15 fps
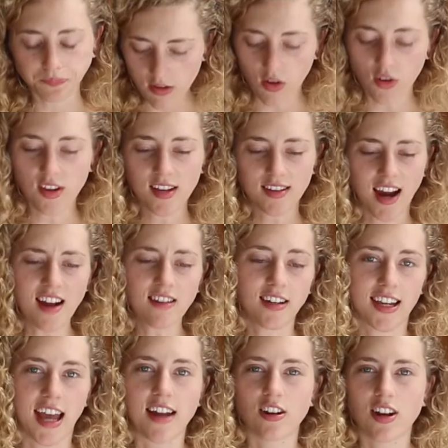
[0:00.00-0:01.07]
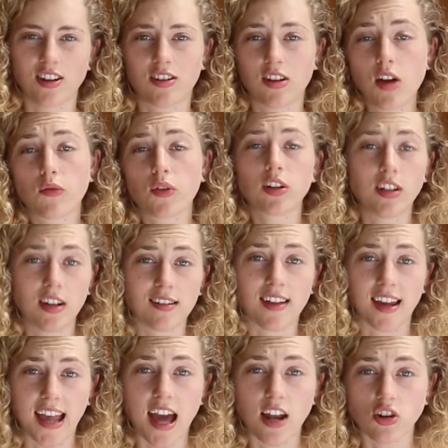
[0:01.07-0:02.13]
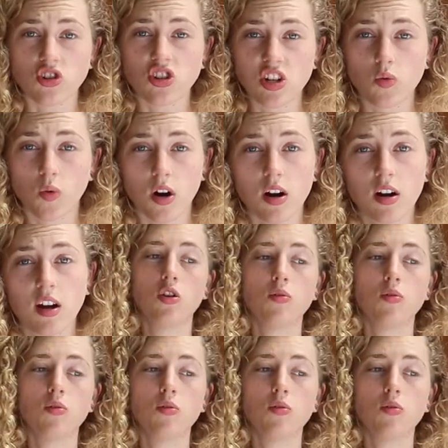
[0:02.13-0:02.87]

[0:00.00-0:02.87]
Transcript: So it's kind of like, it really is like energy work.